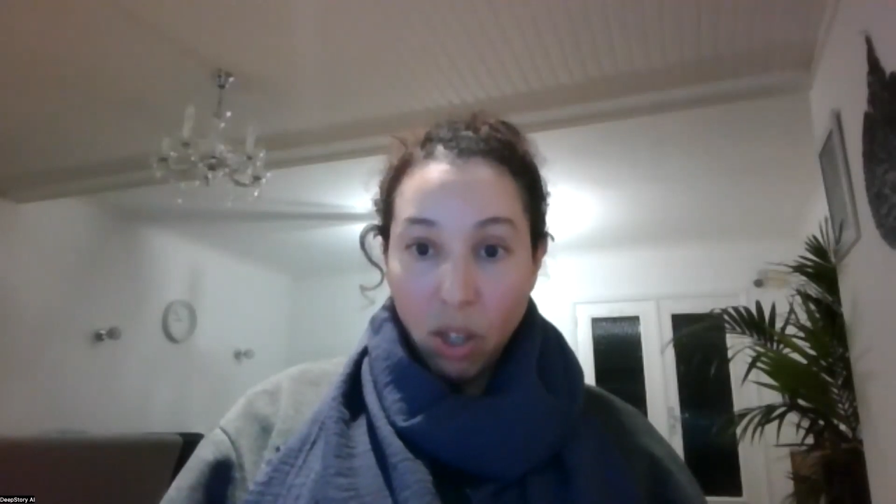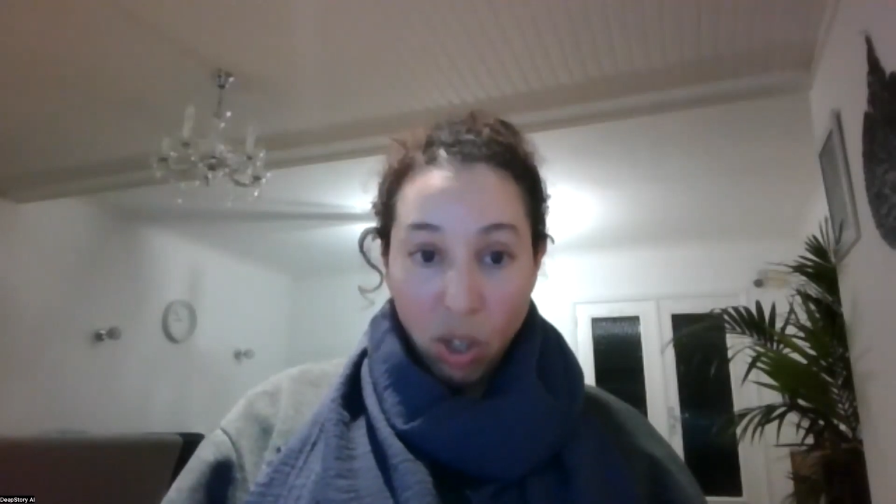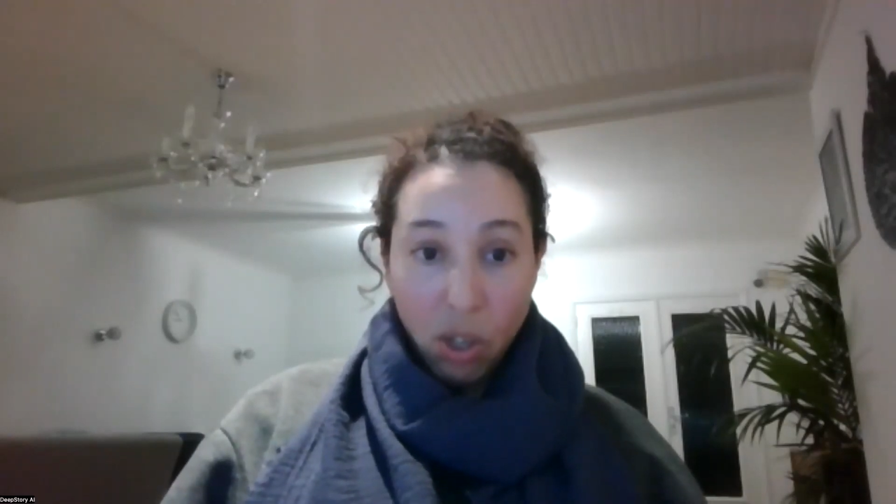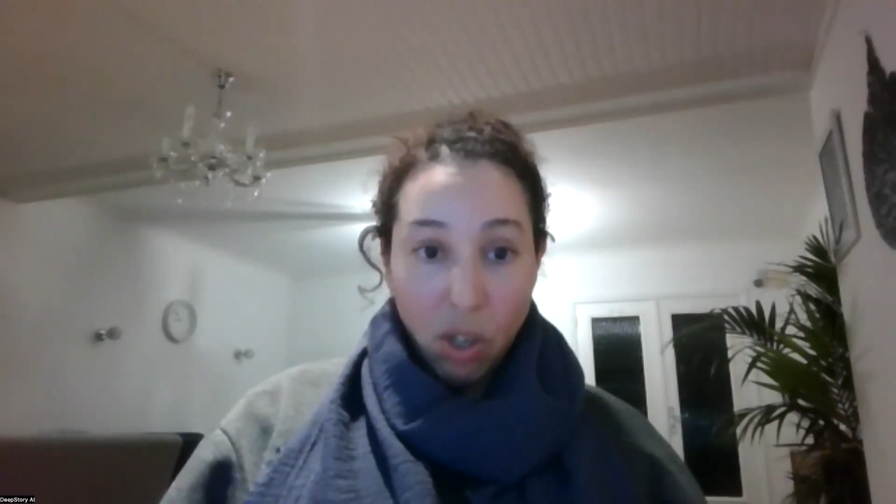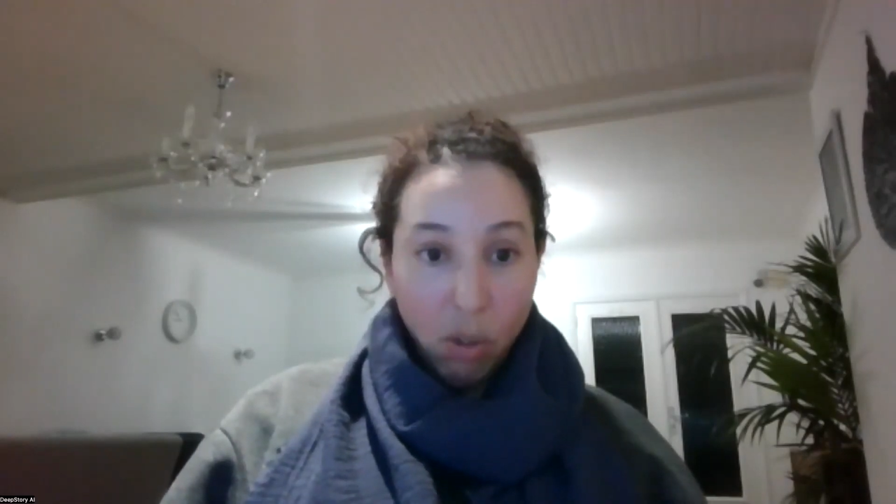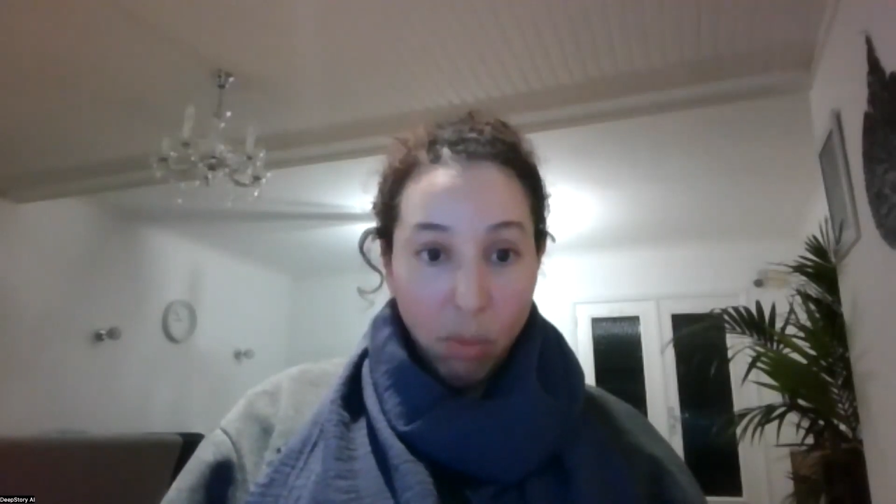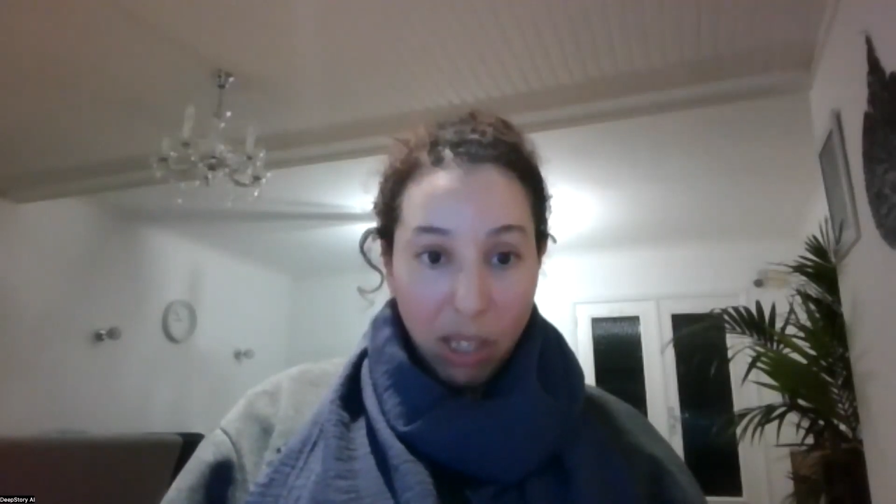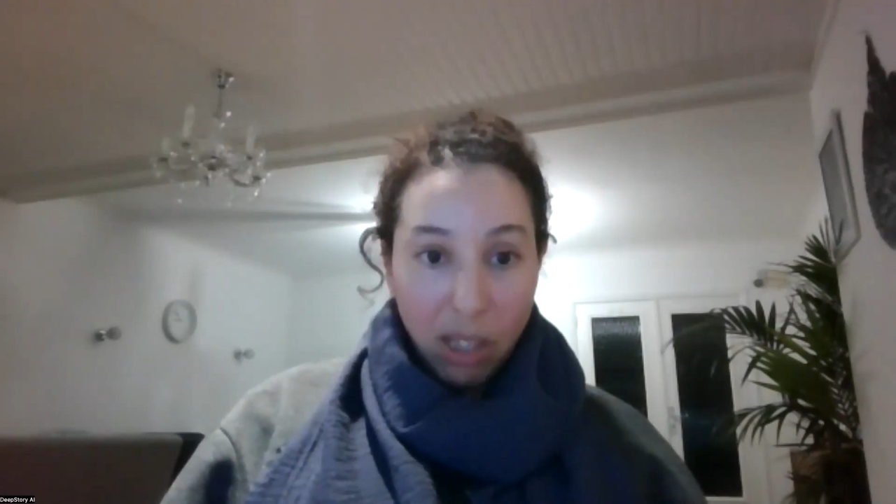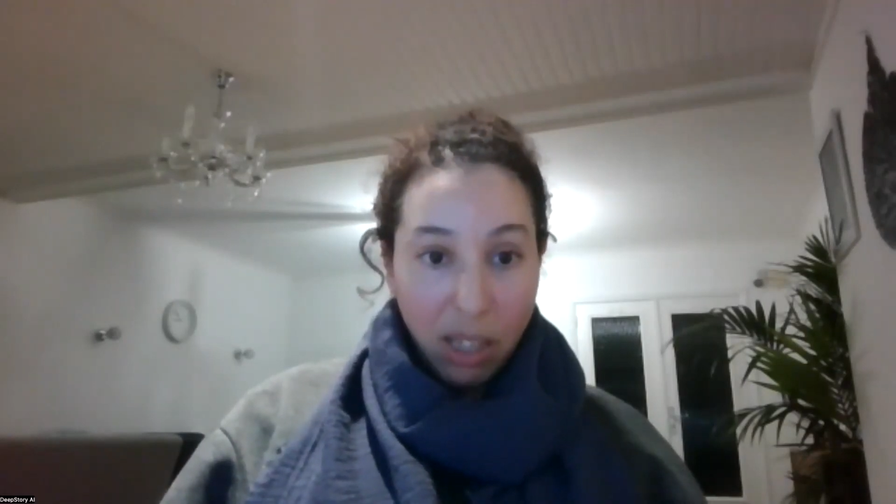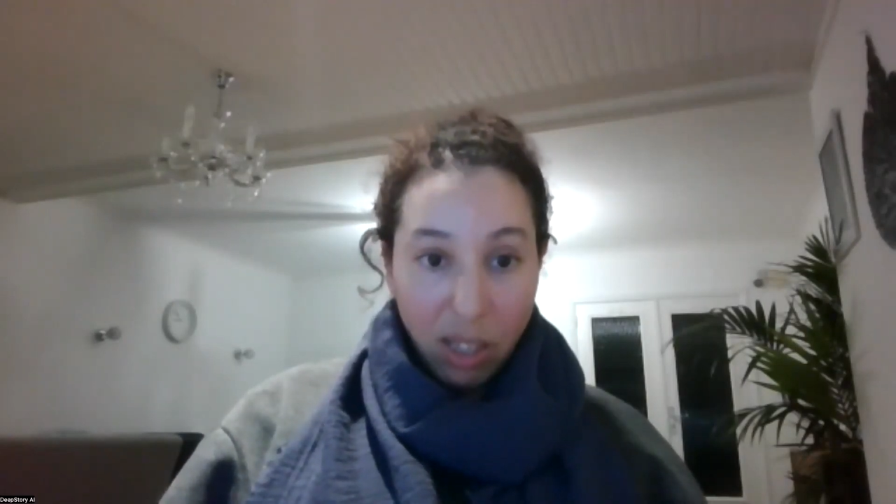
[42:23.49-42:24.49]
consume,
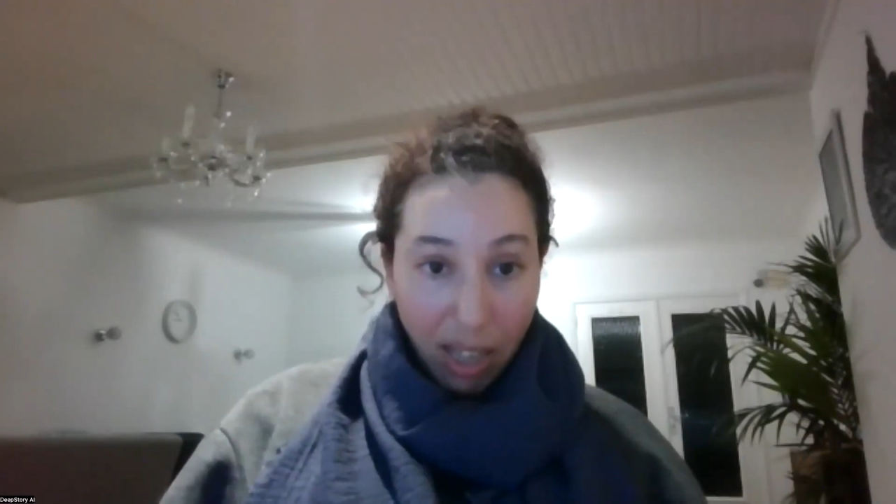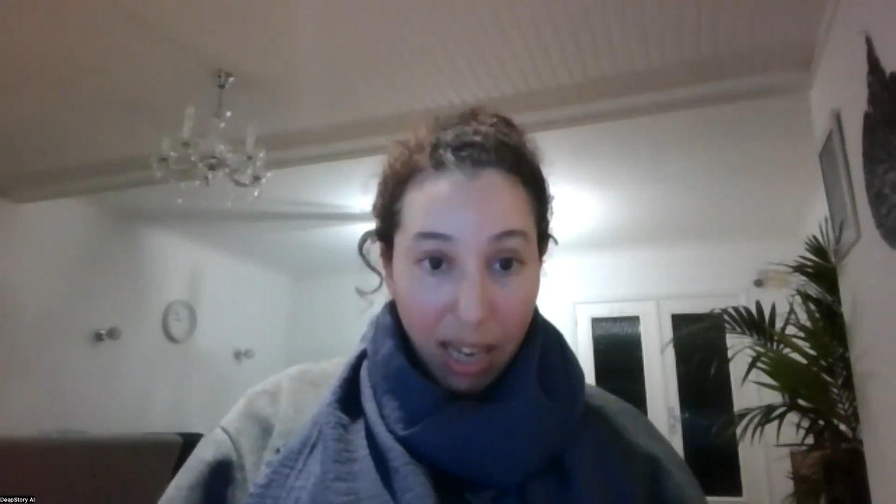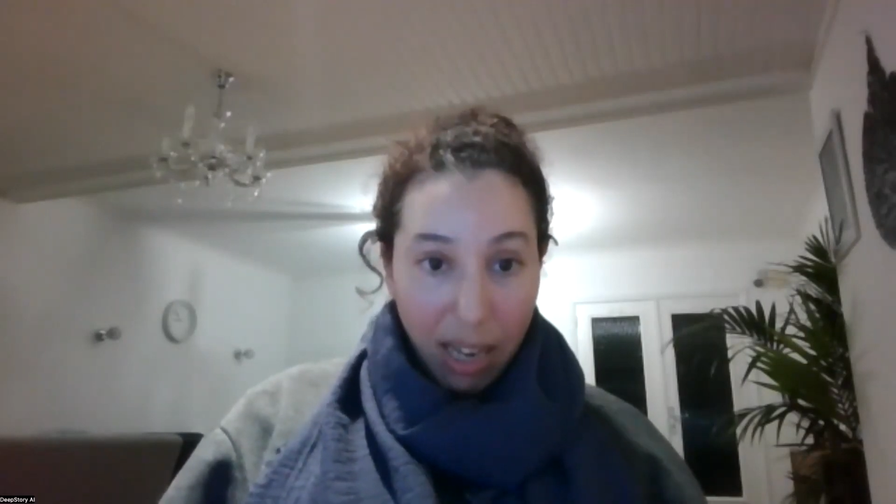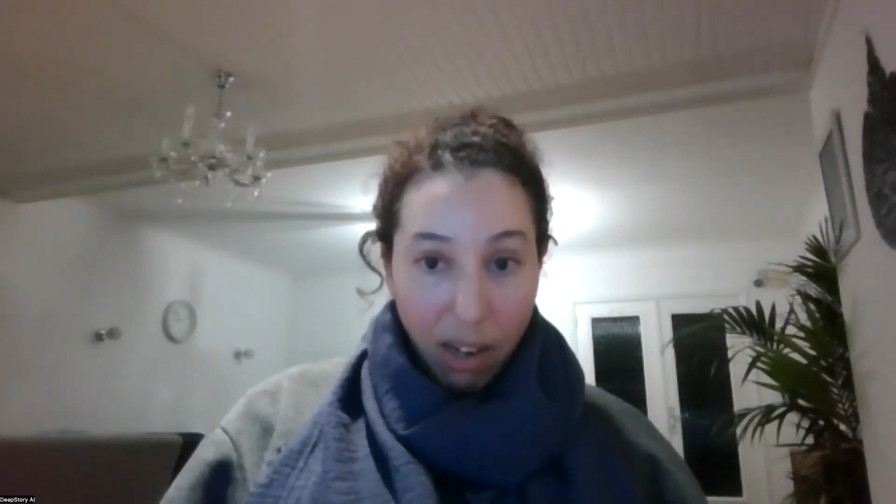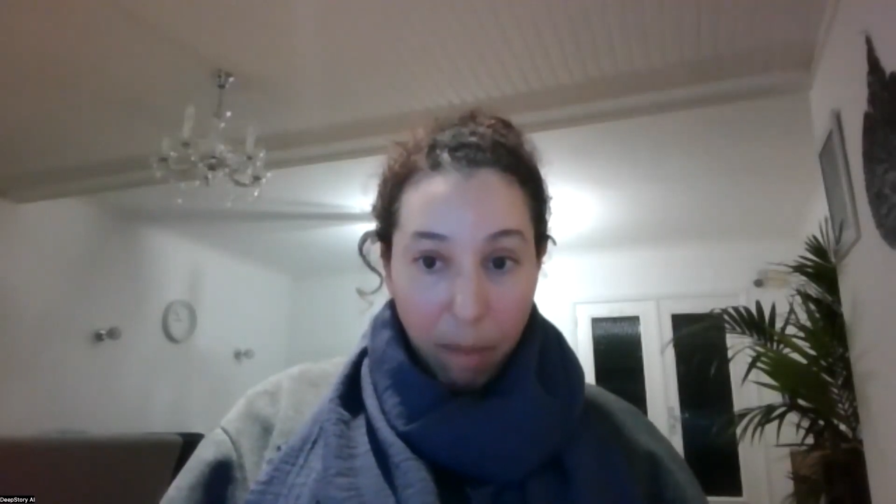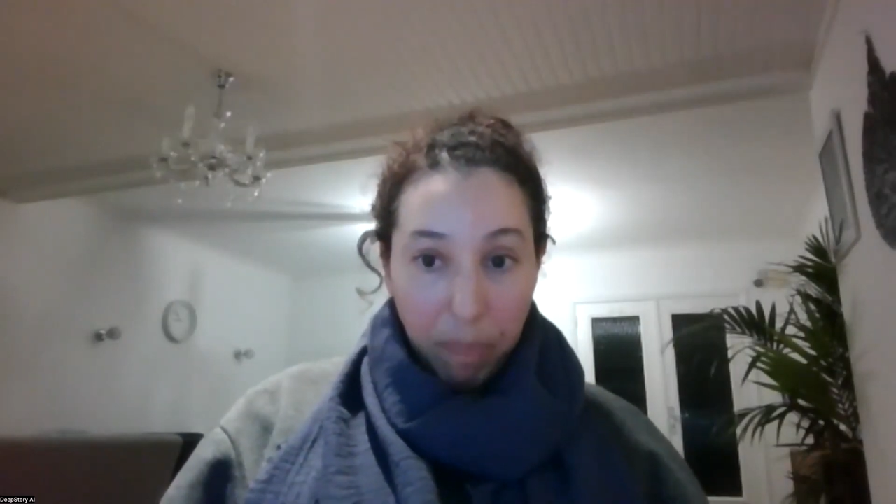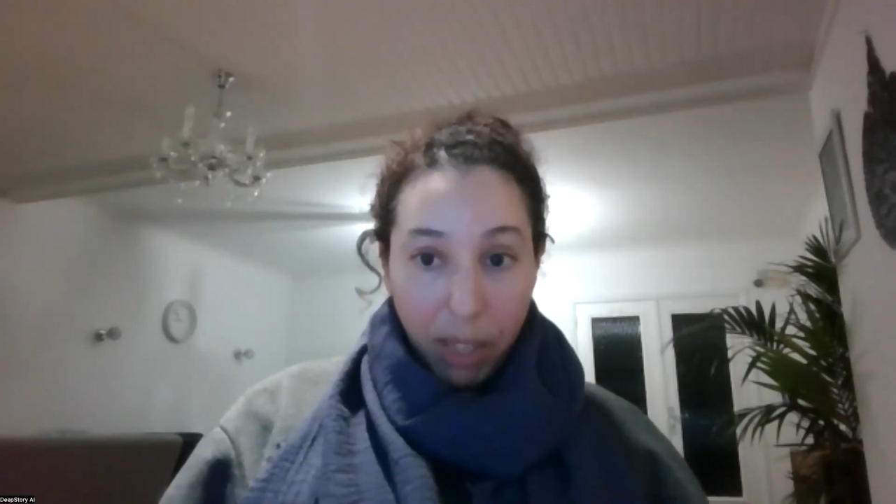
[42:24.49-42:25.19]
it's insane.